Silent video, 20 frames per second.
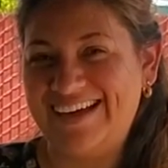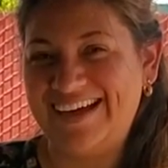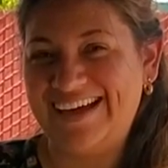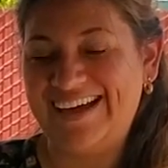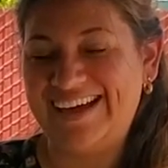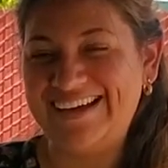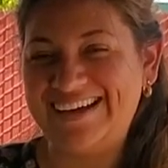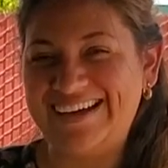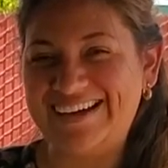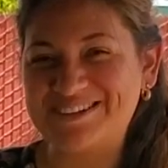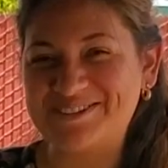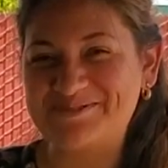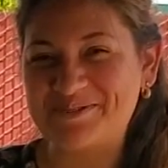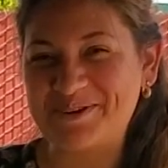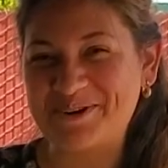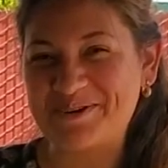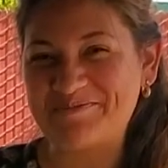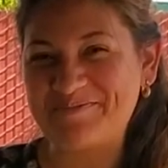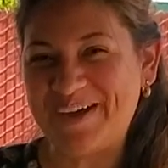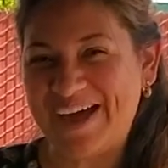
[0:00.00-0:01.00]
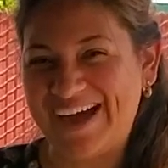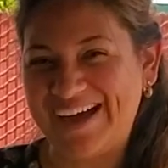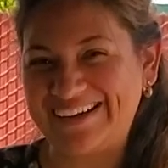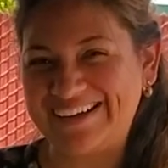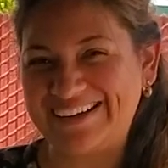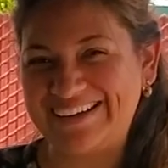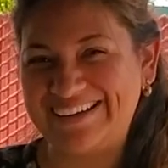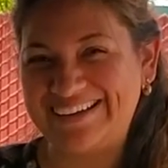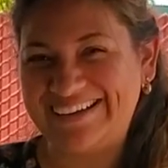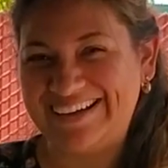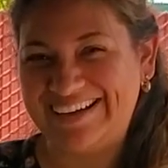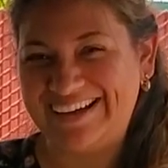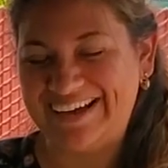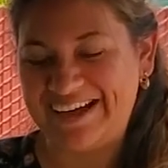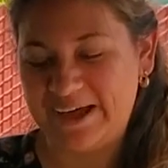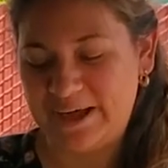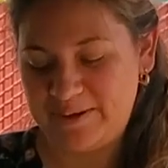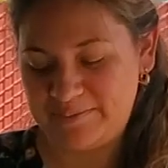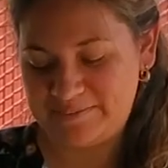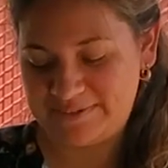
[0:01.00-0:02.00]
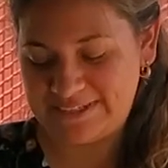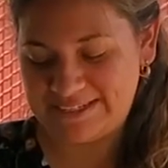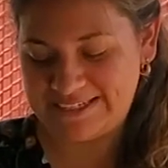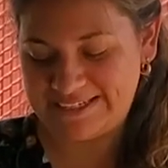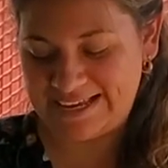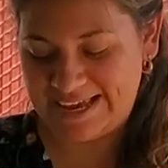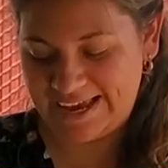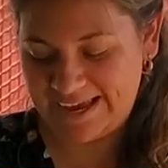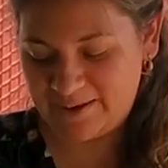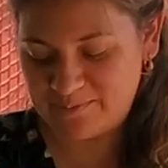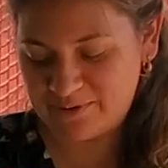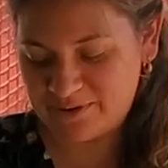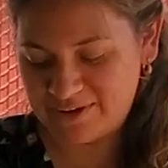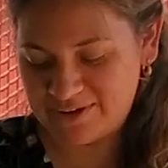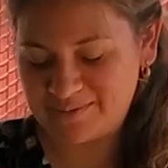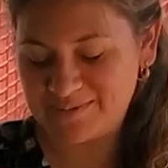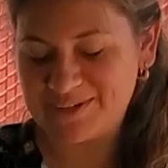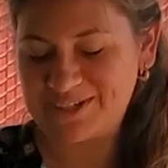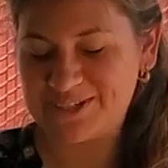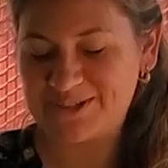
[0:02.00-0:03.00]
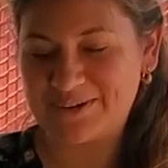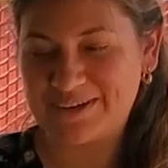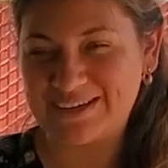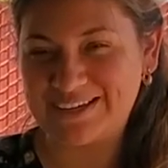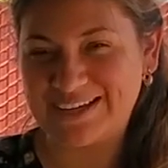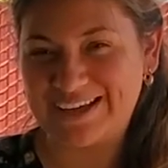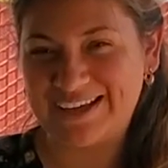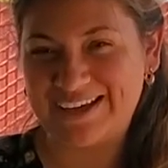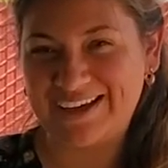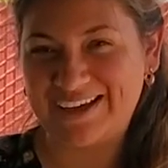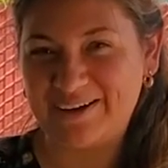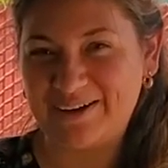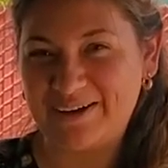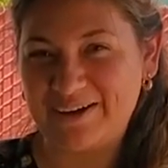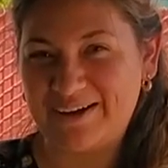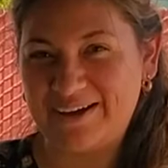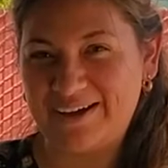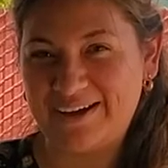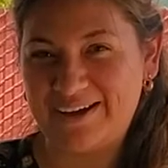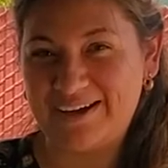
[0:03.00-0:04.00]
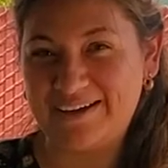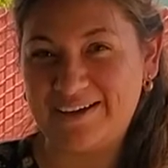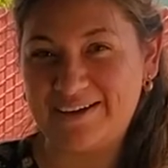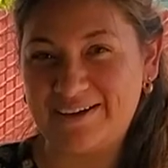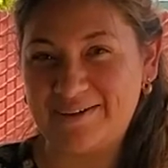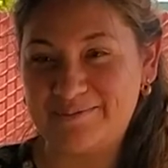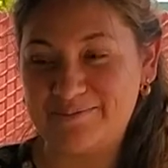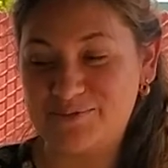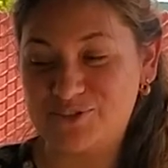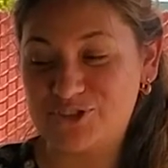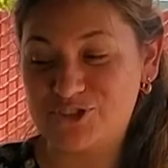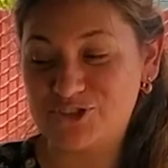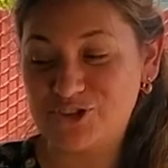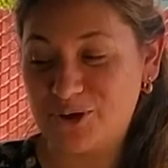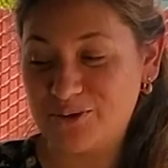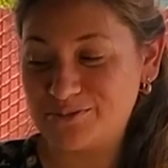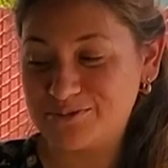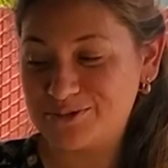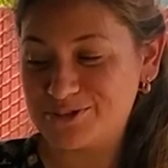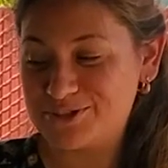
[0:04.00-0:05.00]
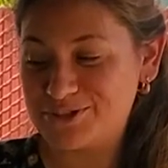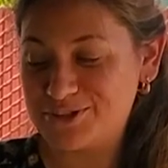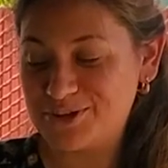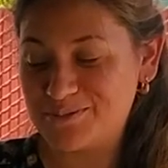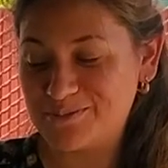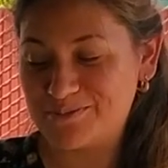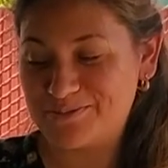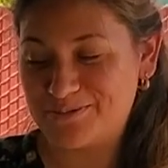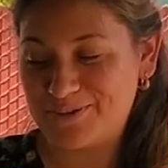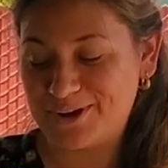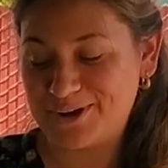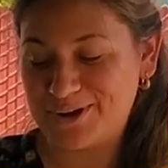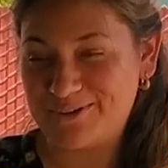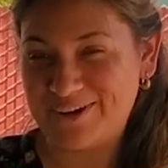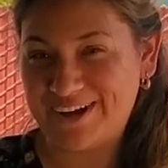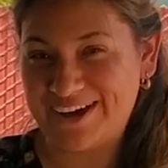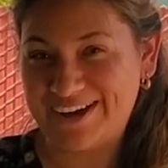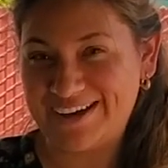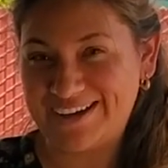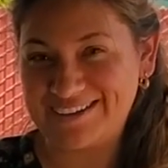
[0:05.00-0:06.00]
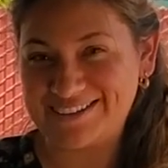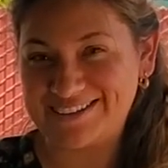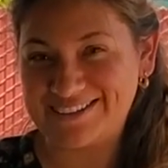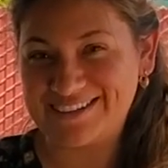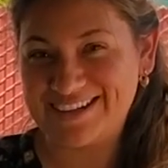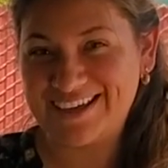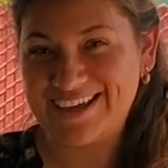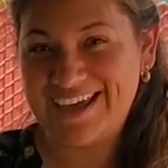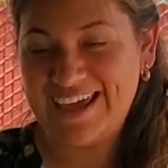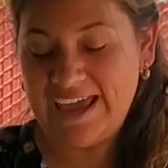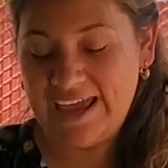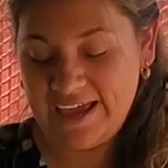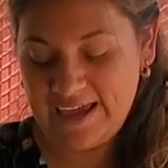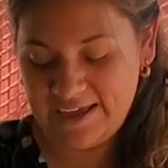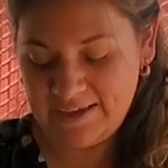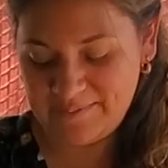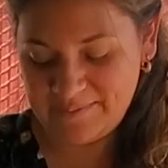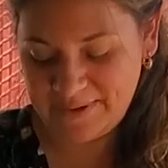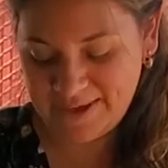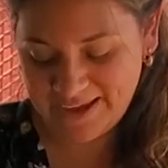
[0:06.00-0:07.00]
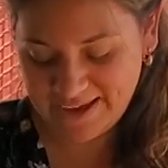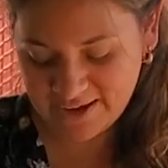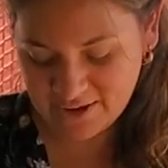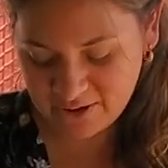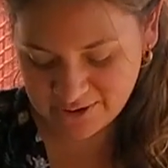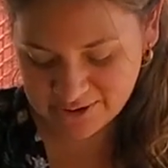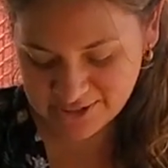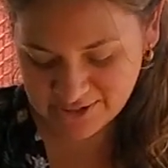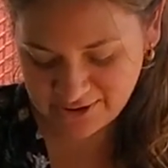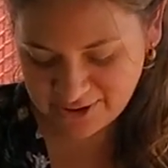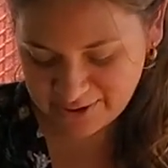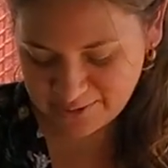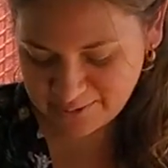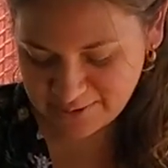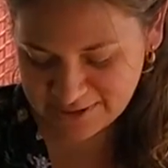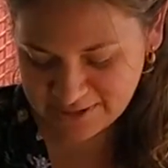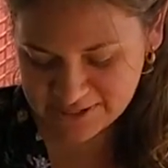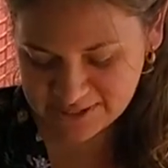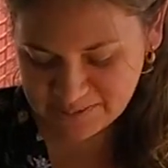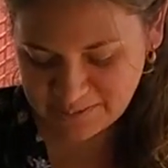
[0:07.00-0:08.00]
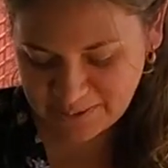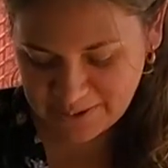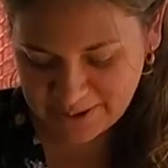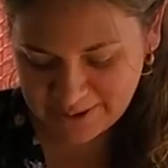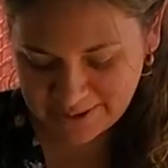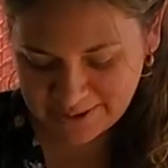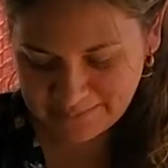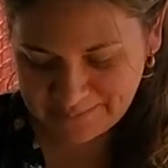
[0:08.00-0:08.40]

Hi guys, welcome back. Today I'm going to be doing stone soup for you guys. And it goes along with this book.